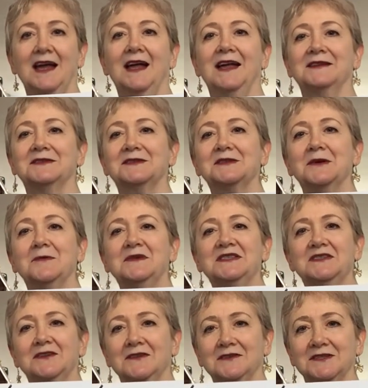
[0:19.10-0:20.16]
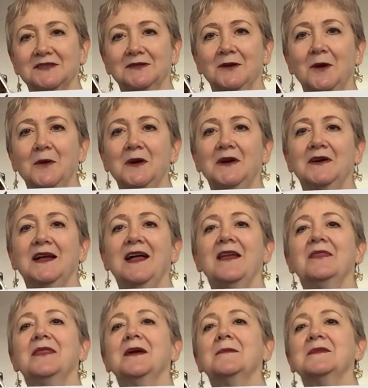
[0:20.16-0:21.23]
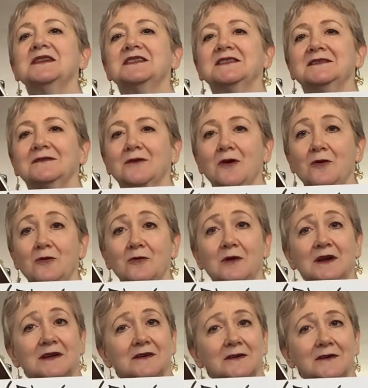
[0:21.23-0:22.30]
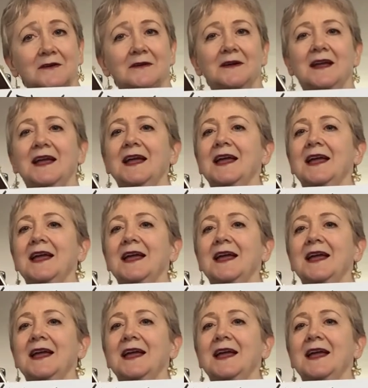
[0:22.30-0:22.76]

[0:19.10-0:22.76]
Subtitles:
And so we start slower and then we go quicker